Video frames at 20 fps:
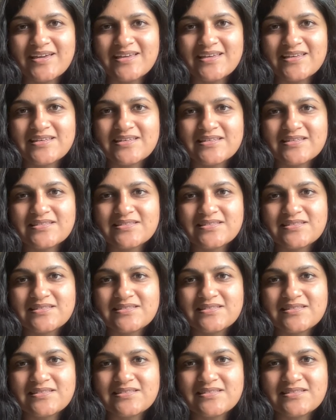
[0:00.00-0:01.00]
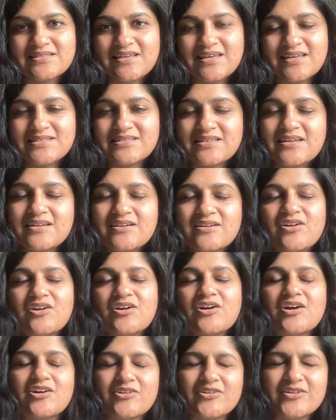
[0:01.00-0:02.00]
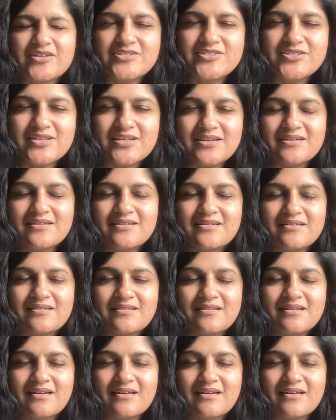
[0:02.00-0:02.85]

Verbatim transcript: it's an encouraging